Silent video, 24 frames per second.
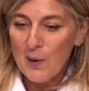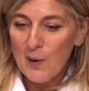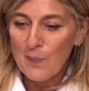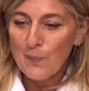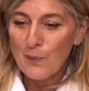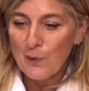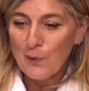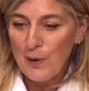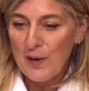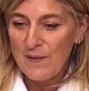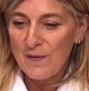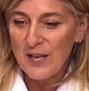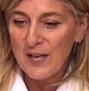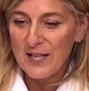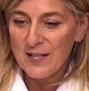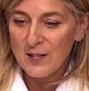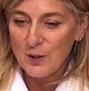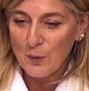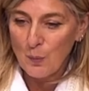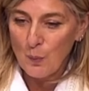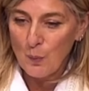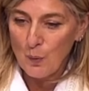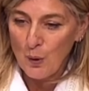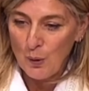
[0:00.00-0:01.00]

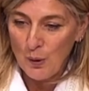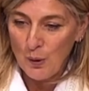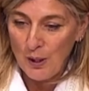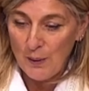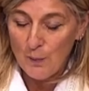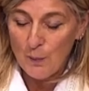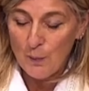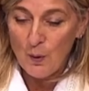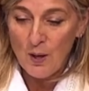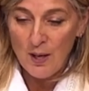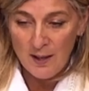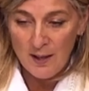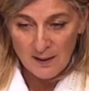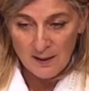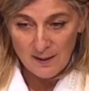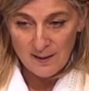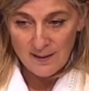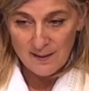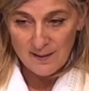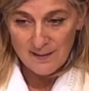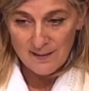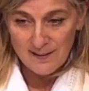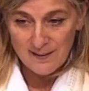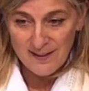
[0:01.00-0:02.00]
previous work?
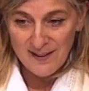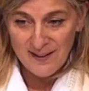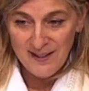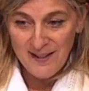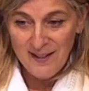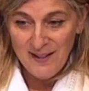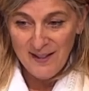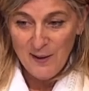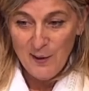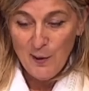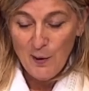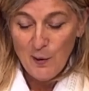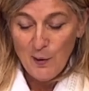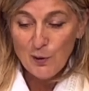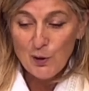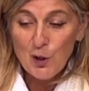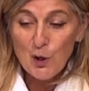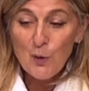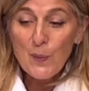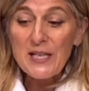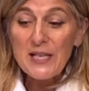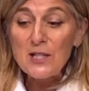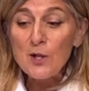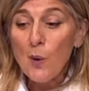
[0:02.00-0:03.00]
Or do
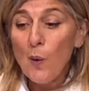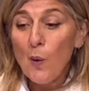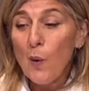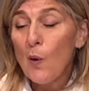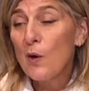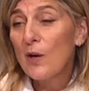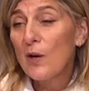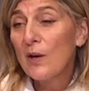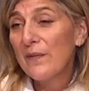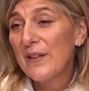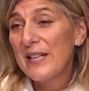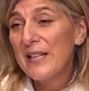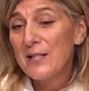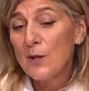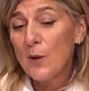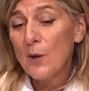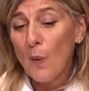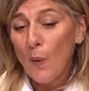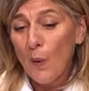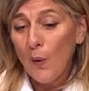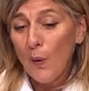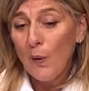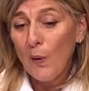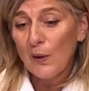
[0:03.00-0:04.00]
we talk of it
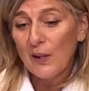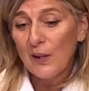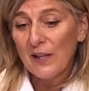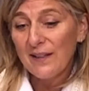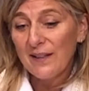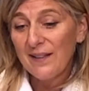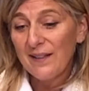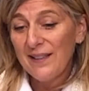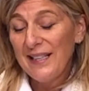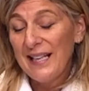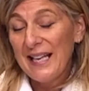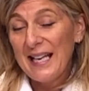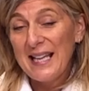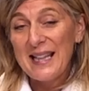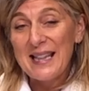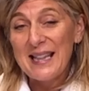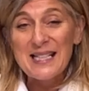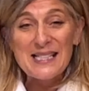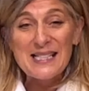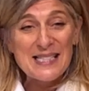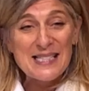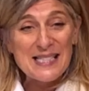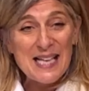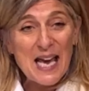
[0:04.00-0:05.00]
all in the
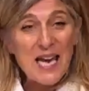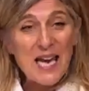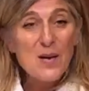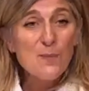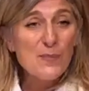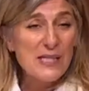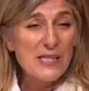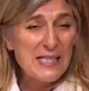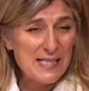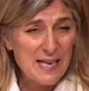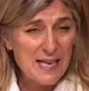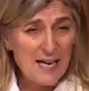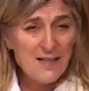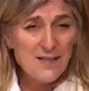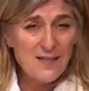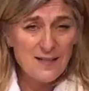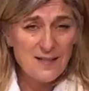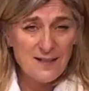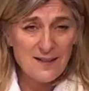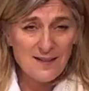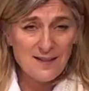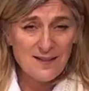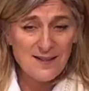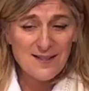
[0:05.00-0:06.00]
same
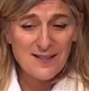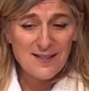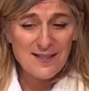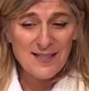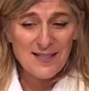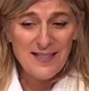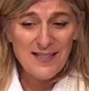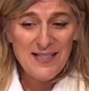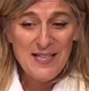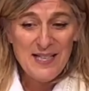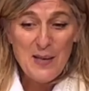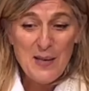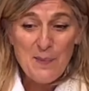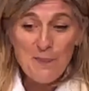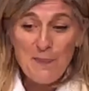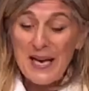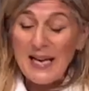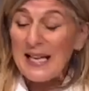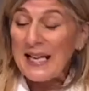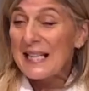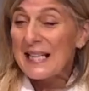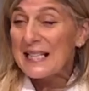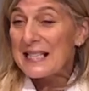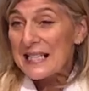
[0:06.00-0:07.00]
sentence,
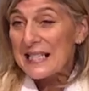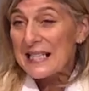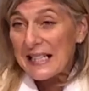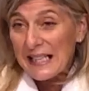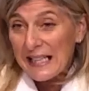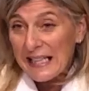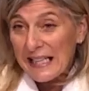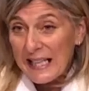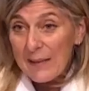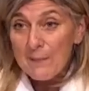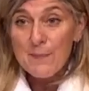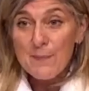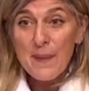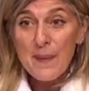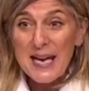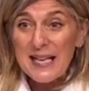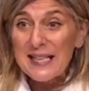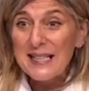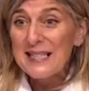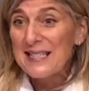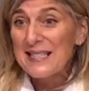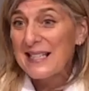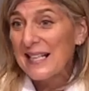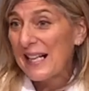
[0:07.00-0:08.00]
make it
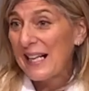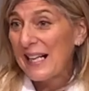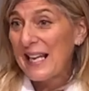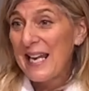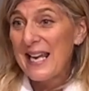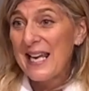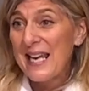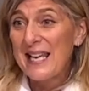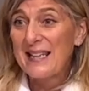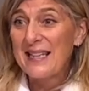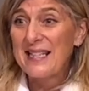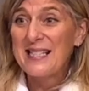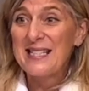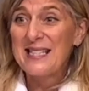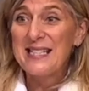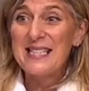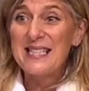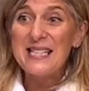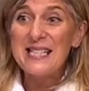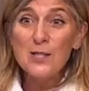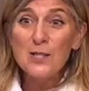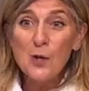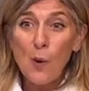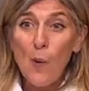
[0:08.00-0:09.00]
clear that it
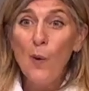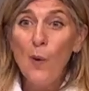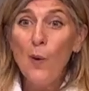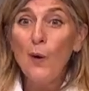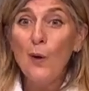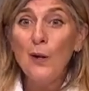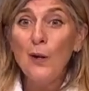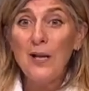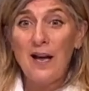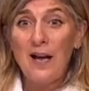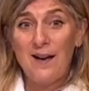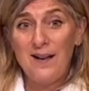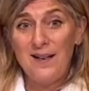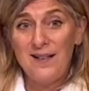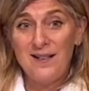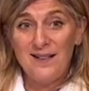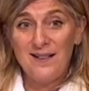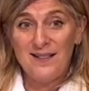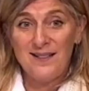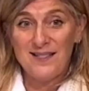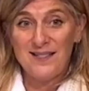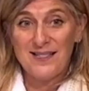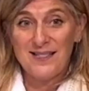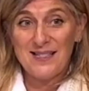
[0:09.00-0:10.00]
is all
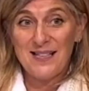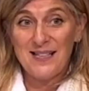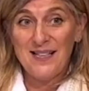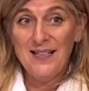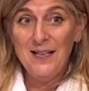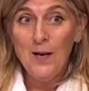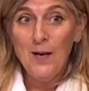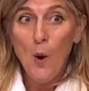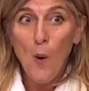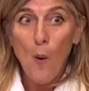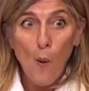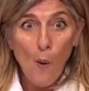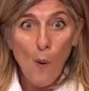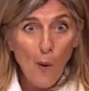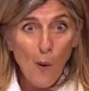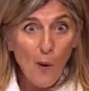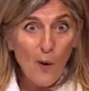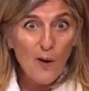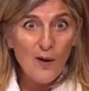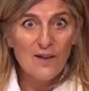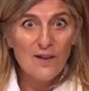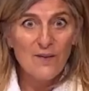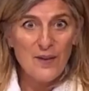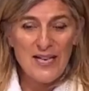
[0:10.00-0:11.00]
hers.
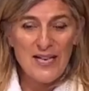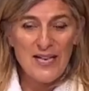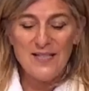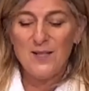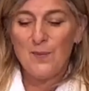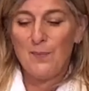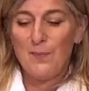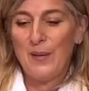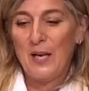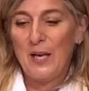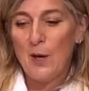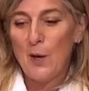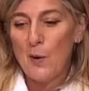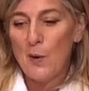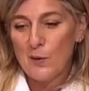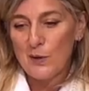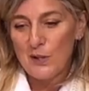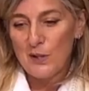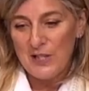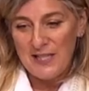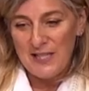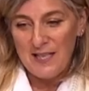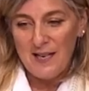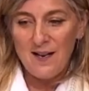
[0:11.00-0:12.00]
All of it
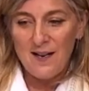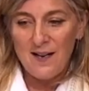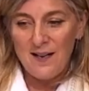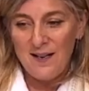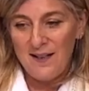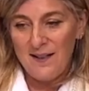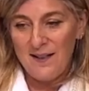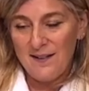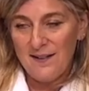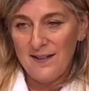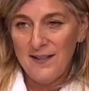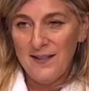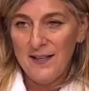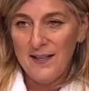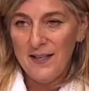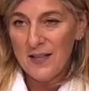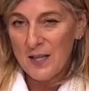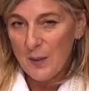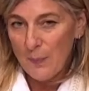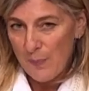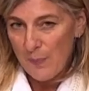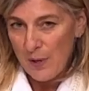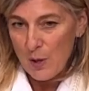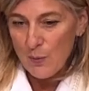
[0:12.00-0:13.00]
belongs to her,
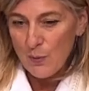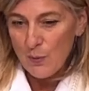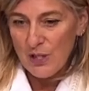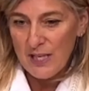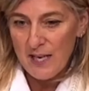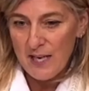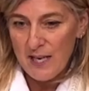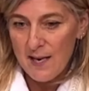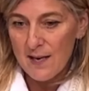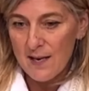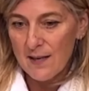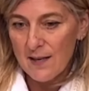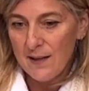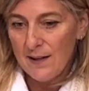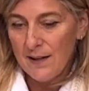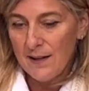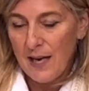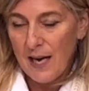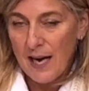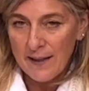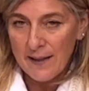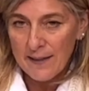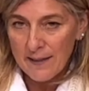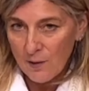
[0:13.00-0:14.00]
the beauty
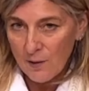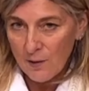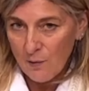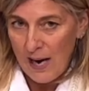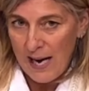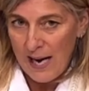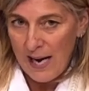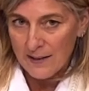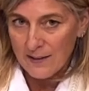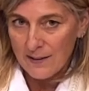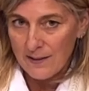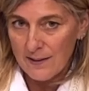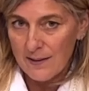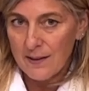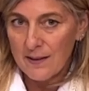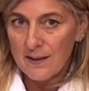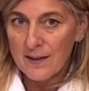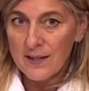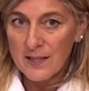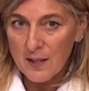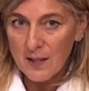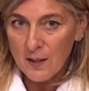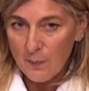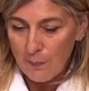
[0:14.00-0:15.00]
and the rest
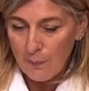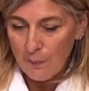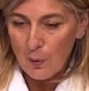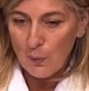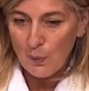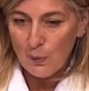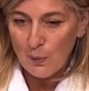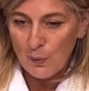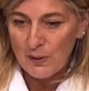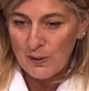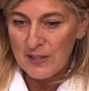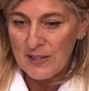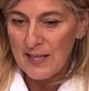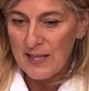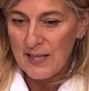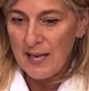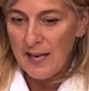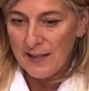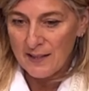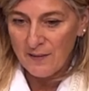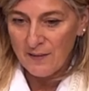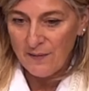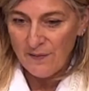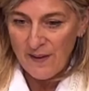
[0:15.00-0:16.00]
that appalls
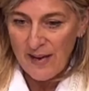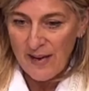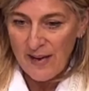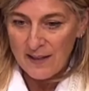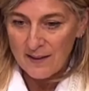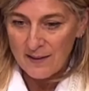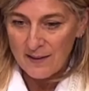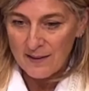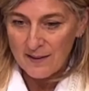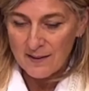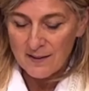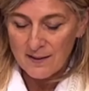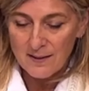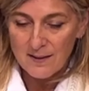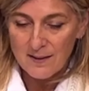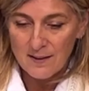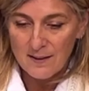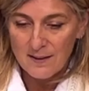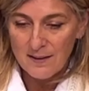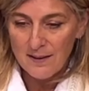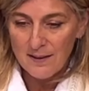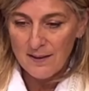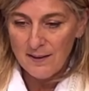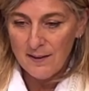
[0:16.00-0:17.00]
and offends.
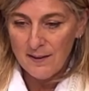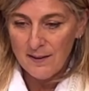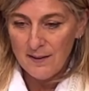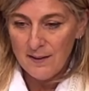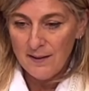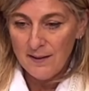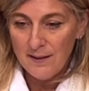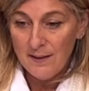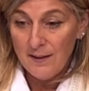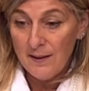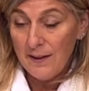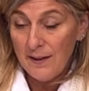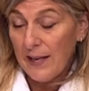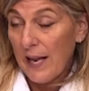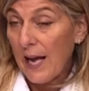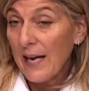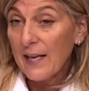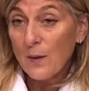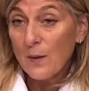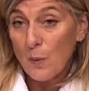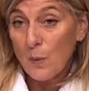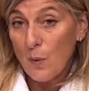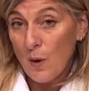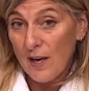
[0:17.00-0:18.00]

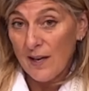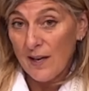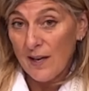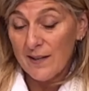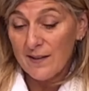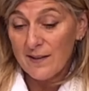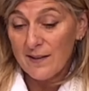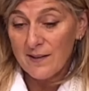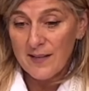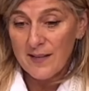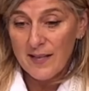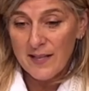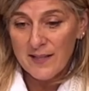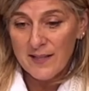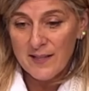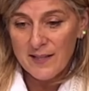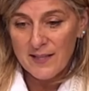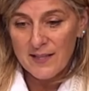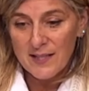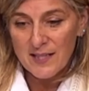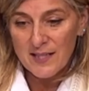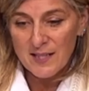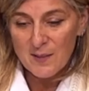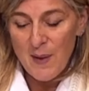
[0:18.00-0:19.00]
Likewise, it's
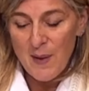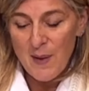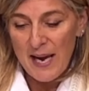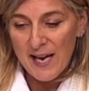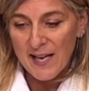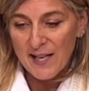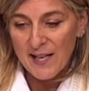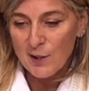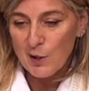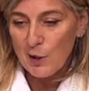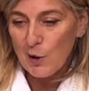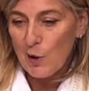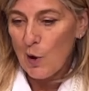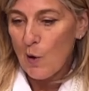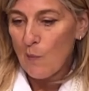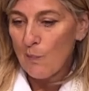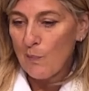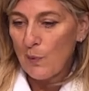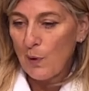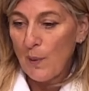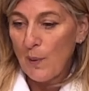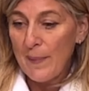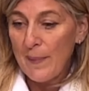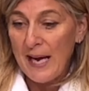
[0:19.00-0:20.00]
dismaying to
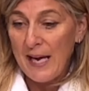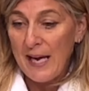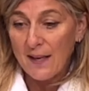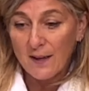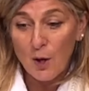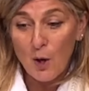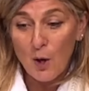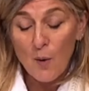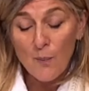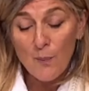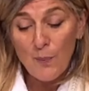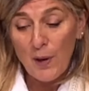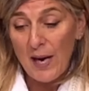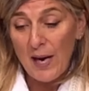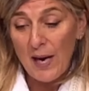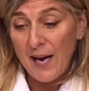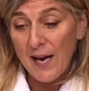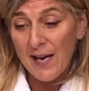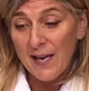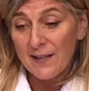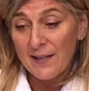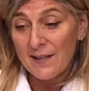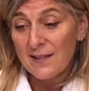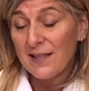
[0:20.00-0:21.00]

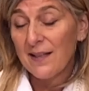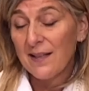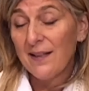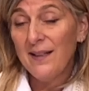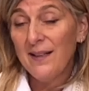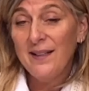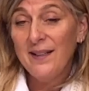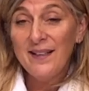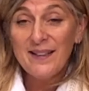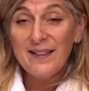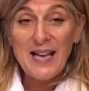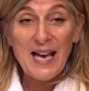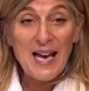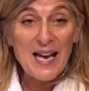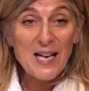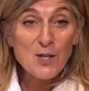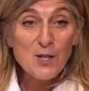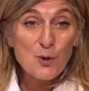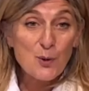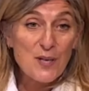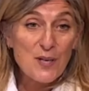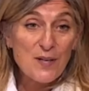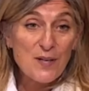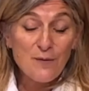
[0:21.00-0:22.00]
comprehend the
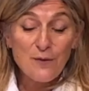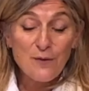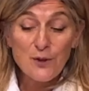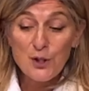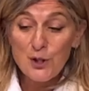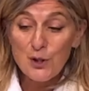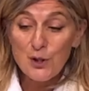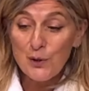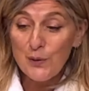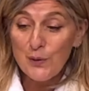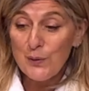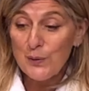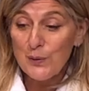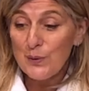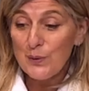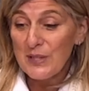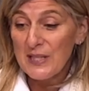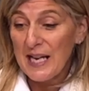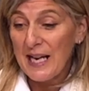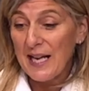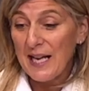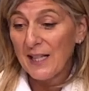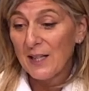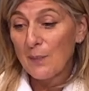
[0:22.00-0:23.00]
hatred for Jews
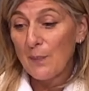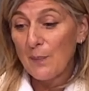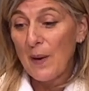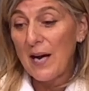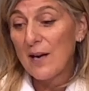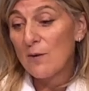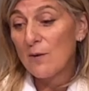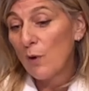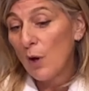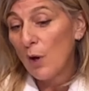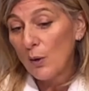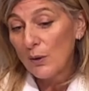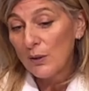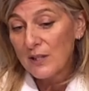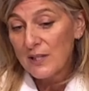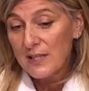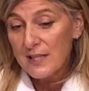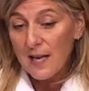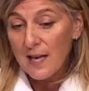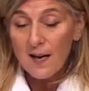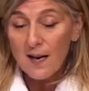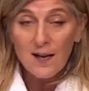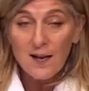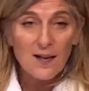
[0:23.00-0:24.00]
held by Roald
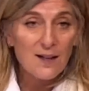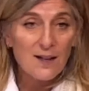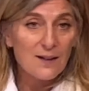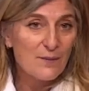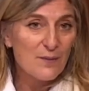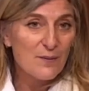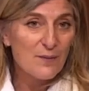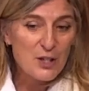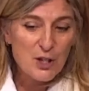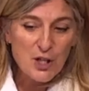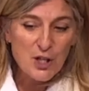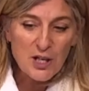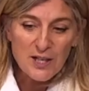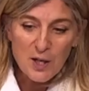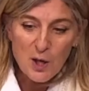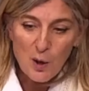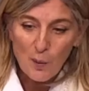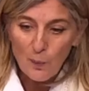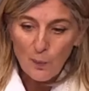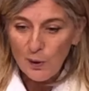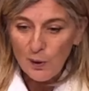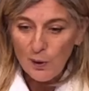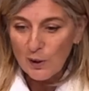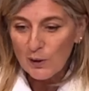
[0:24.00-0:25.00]
Dahl, Virginia
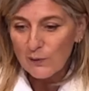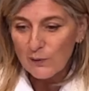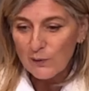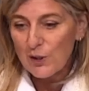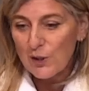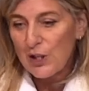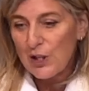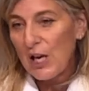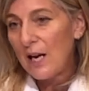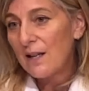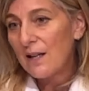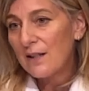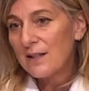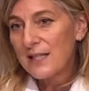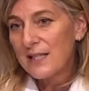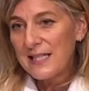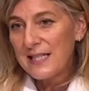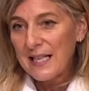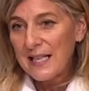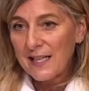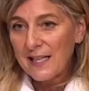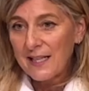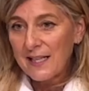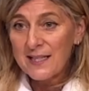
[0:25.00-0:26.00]
Woolf, Charles
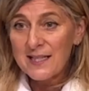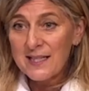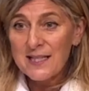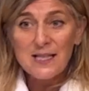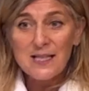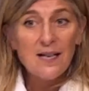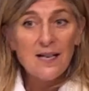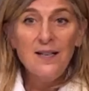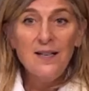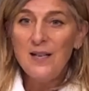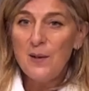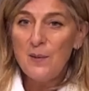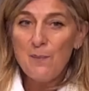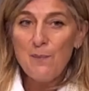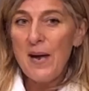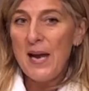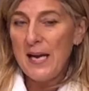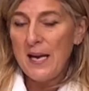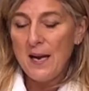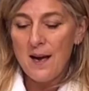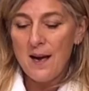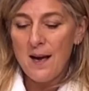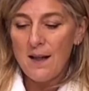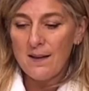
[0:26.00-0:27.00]
Dickens,
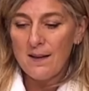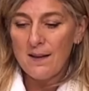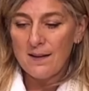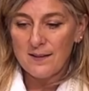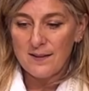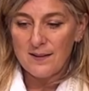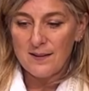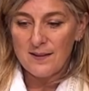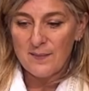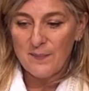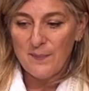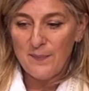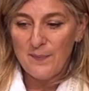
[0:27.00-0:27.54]
many others.